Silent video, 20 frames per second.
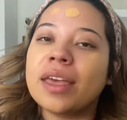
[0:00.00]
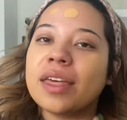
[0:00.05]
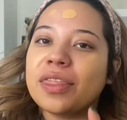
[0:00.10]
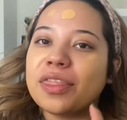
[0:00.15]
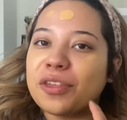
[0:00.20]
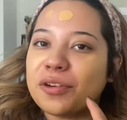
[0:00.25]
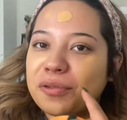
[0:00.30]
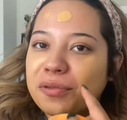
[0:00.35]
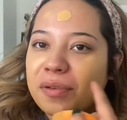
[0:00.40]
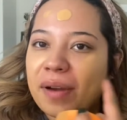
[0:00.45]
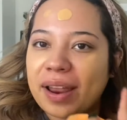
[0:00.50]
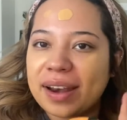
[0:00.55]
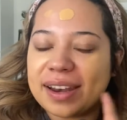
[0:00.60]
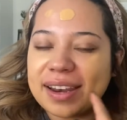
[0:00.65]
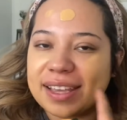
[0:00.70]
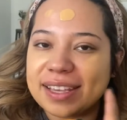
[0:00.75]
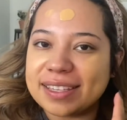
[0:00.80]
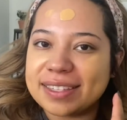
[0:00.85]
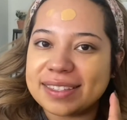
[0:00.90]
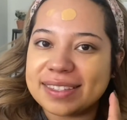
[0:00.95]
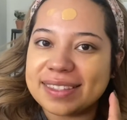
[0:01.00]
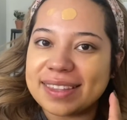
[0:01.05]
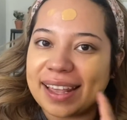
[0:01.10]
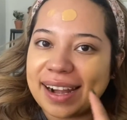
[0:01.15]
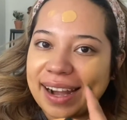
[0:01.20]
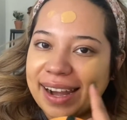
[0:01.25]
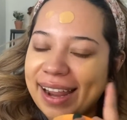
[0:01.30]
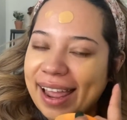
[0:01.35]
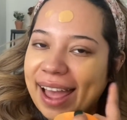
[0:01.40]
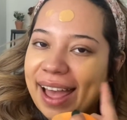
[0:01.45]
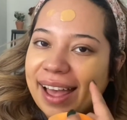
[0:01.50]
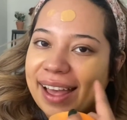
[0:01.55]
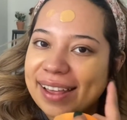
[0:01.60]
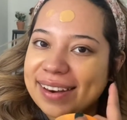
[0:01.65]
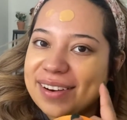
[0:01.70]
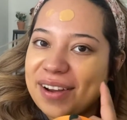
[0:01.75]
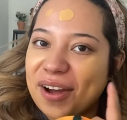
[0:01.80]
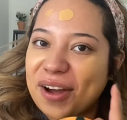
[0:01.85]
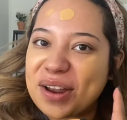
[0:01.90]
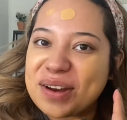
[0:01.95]
The redness that I had
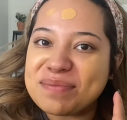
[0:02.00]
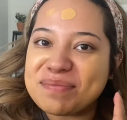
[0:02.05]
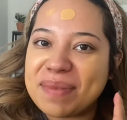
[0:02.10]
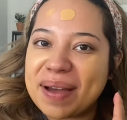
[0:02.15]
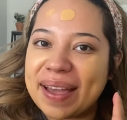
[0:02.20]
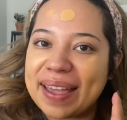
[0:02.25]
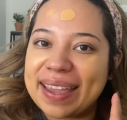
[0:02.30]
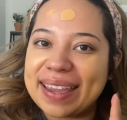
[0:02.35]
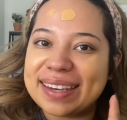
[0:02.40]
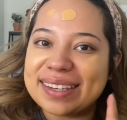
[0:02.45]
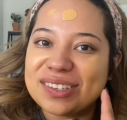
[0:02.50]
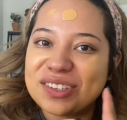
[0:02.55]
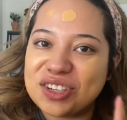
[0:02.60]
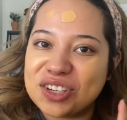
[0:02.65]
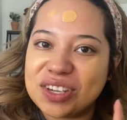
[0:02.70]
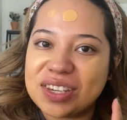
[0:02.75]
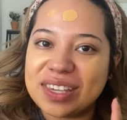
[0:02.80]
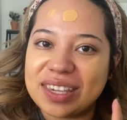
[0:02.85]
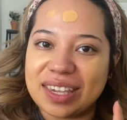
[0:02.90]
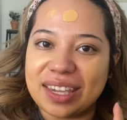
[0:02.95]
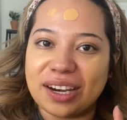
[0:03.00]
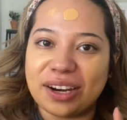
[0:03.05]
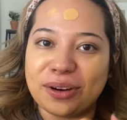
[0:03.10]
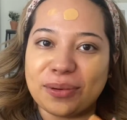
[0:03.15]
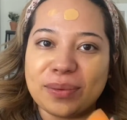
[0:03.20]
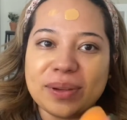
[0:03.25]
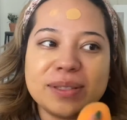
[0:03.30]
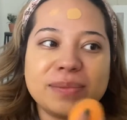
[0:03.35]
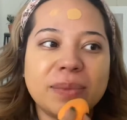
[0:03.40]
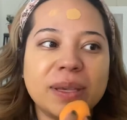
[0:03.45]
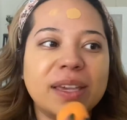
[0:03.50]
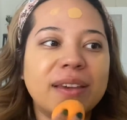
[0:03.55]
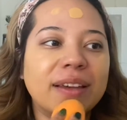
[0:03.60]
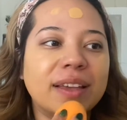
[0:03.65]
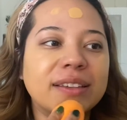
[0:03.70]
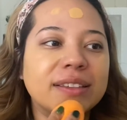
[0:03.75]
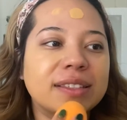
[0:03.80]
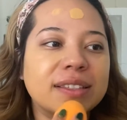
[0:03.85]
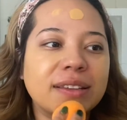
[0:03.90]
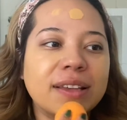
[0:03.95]
on my cheek here was
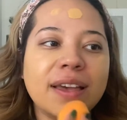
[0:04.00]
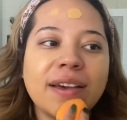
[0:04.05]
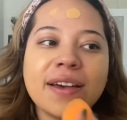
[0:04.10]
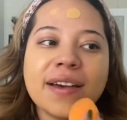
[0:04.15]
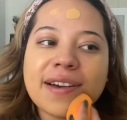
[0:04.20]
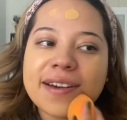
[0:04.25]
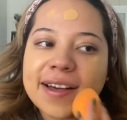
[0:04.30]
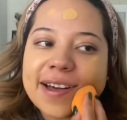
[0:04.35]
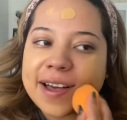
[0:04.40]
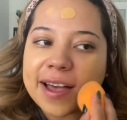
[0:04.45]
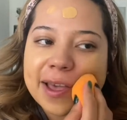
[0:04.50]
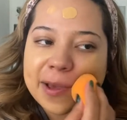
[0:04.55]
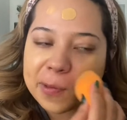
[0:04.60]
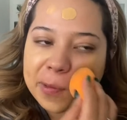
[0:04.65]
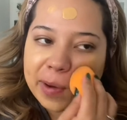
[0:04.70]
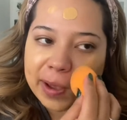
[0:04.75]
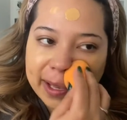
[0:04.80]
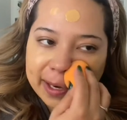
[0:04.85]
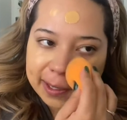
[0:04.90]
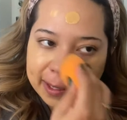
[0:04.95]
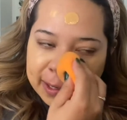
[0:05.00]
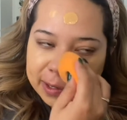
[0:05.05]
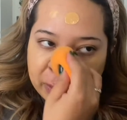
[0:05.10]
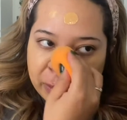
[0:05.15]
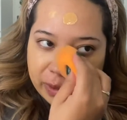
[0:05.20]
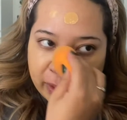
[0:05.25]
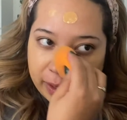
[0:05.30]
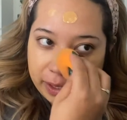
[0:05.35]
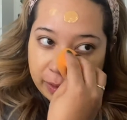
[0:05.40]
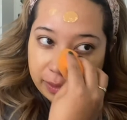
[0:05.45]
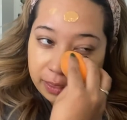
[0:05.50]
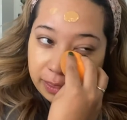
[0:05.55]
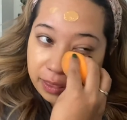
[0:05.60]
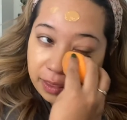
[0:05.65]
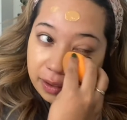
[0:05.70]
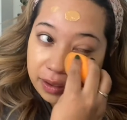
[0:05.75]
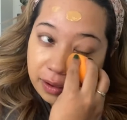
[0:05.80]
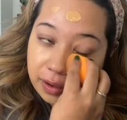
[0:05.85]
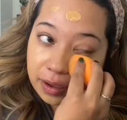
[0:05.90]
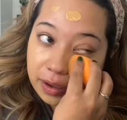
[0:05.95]
because I went in with
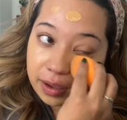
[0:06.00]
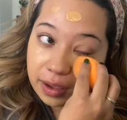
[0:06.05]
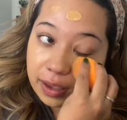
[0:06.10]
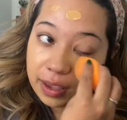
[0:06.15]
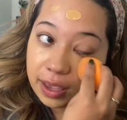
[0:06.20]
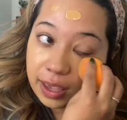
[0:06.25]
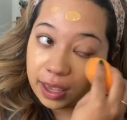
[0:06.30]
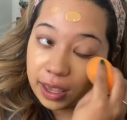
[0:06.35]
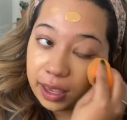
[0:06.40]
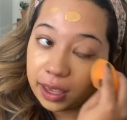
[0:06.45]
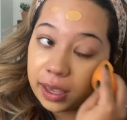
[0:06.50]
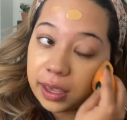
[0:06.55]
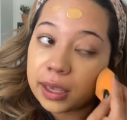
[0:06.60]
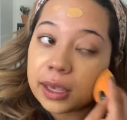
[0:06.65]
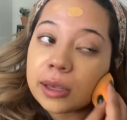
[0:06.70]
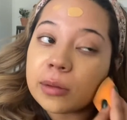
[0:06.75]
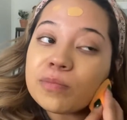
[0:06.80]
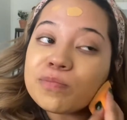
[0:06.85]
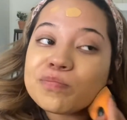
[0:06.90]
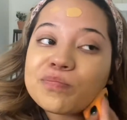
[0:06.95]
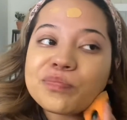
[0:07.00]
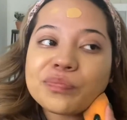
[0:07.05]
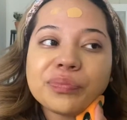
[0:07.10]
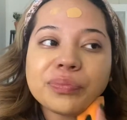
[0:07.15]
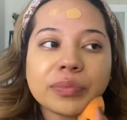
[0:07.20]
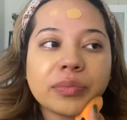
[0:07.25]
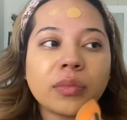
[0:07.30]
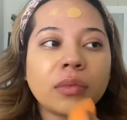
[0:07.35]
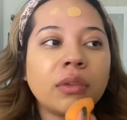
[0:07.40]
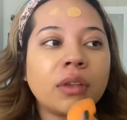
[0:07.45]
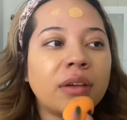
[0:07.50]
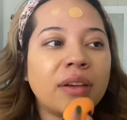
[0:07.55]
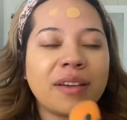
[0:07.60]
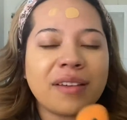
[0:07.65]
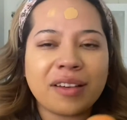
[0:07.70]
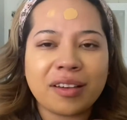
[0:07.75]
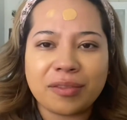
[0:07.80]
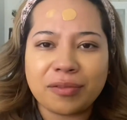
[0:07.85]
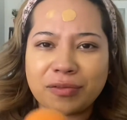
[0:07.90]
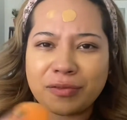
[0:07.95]
a
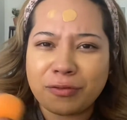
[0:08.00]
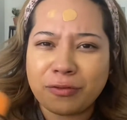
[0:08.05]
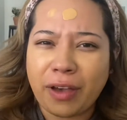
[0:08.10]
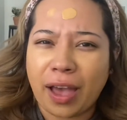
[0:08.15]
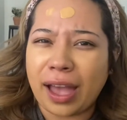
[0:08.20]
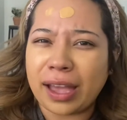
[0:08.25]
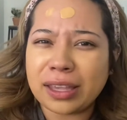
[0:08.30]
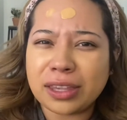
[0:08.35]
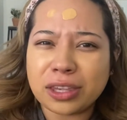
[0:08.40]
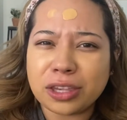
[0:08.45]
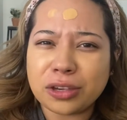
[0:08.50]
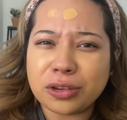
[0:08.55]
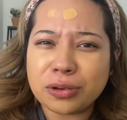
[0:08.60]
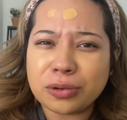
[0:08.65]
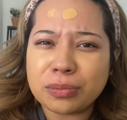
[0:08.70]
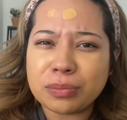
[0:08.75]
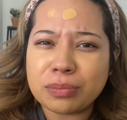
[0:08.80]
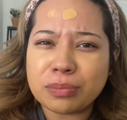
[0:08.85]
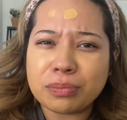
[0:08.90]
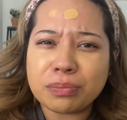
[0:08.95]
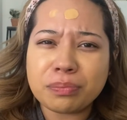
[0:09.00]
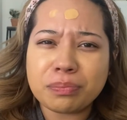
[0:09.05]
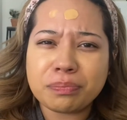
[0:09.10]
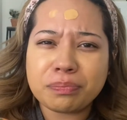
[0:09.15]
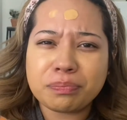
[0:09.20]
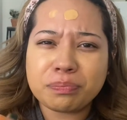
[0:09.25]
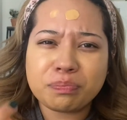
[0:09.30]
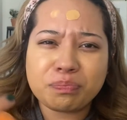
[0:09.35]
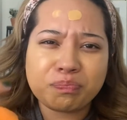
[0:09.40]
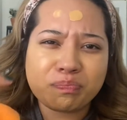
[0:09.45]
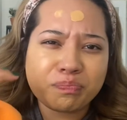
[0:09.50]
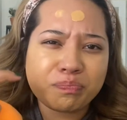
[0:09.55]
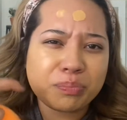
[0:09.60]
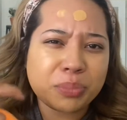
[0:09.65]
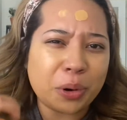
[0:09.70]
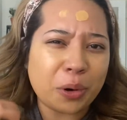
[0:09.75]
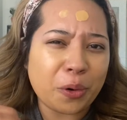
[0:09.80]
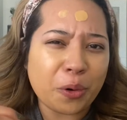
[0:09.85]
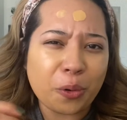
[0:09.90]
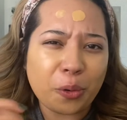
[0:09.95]
vacuum
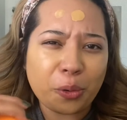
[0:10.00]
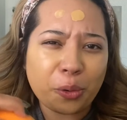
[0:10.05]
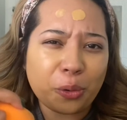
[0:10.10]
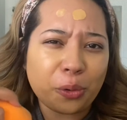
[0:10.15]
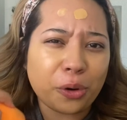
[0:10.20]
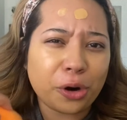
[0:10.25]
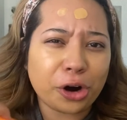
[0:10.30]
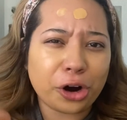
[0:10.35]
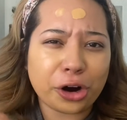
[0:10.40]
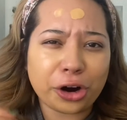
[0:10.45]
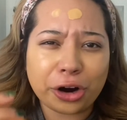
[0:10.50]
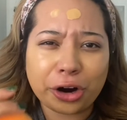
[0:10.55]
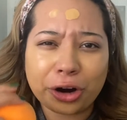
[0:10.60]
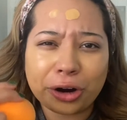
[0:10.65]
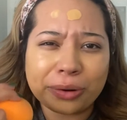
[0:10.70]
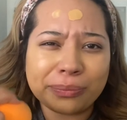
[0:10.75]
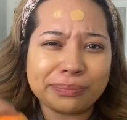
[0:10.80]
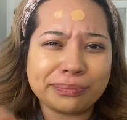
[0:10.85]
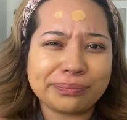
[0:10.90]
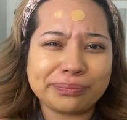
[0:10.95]
pore